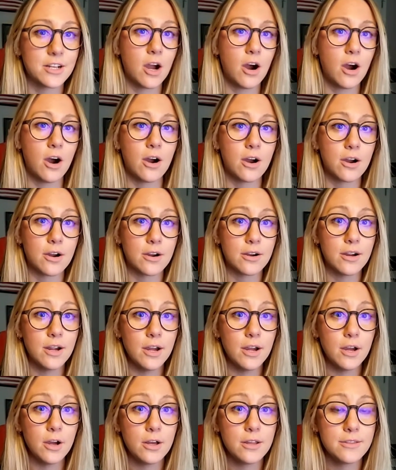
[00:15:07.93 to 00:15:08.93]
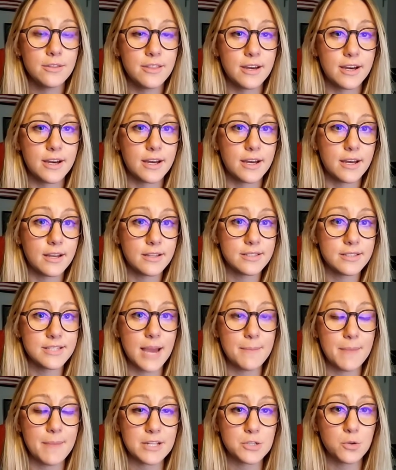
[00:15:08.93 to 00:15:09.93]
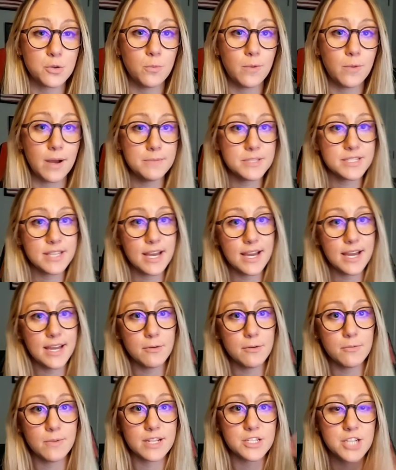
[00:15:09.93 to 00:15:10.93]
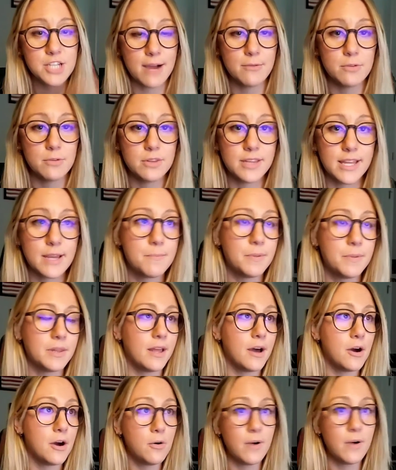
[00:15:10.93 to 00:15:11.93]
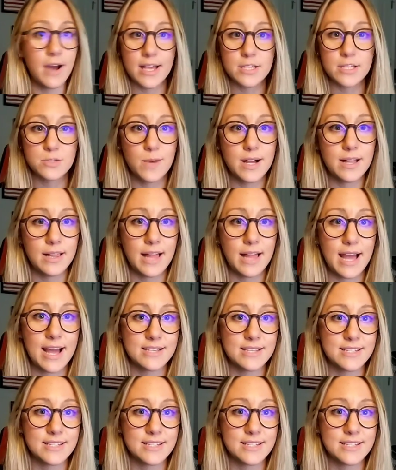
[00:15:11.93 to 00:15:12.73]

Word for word: our the TypeMatch website, which I will link below, as well as